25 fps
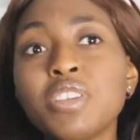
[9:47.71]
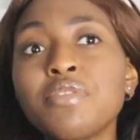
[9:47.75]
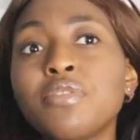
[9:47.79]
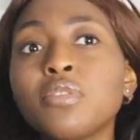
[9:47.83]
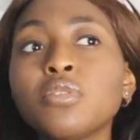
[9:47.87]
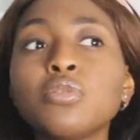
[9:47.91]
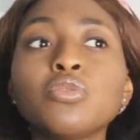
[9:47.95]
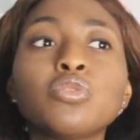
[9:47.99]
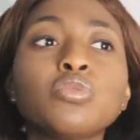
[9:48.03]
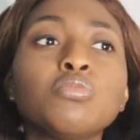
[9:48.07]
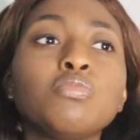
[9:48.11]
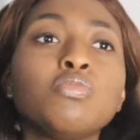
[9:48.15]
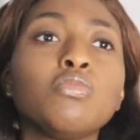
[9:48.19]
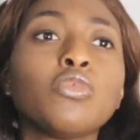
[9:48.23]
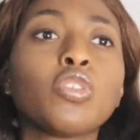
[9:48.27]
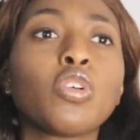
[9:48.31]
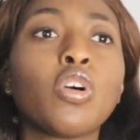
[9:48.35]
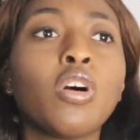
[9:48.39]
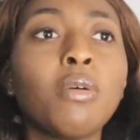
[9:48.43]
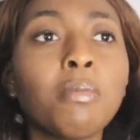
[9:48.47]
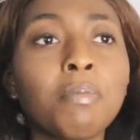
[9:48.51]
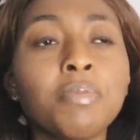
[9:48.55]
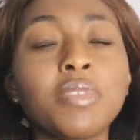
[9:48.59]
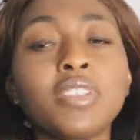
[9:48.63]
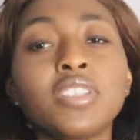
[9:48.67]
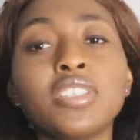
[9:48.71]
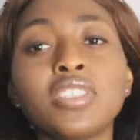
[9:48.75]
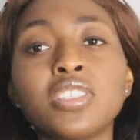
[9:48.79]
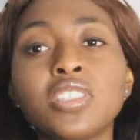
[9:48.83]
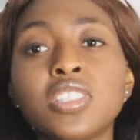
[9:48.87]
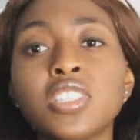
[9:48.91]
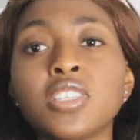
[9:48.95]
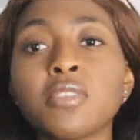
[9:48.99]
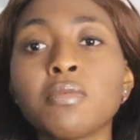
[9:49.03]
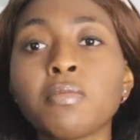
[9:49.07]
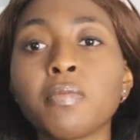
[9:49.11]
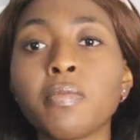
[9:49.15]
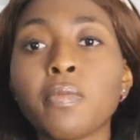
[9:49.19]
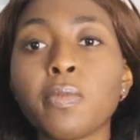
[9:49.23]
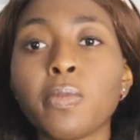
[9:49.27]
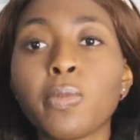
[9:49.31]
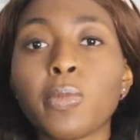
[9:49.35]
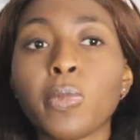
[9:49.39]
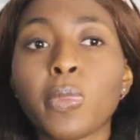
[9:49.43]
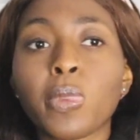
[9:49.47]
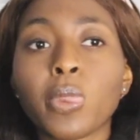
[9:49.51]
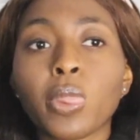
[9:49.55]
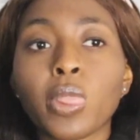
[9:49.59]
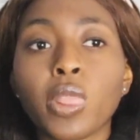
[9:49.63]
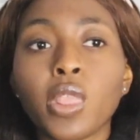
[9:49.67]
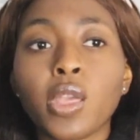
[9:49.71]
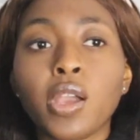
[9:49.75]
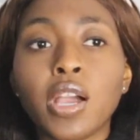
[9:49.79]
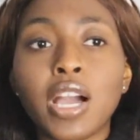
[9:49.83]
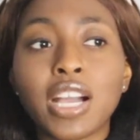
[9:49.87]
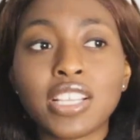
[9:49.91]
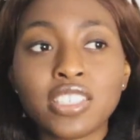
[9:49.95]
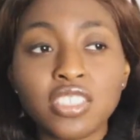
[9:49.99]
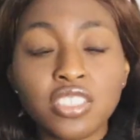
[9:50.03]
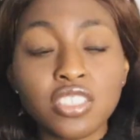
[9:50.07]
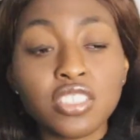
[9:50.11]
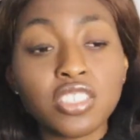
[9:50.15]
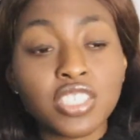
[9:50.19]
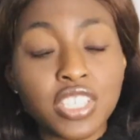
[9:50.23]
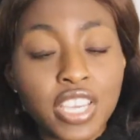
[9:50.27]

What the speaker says: Even companies actually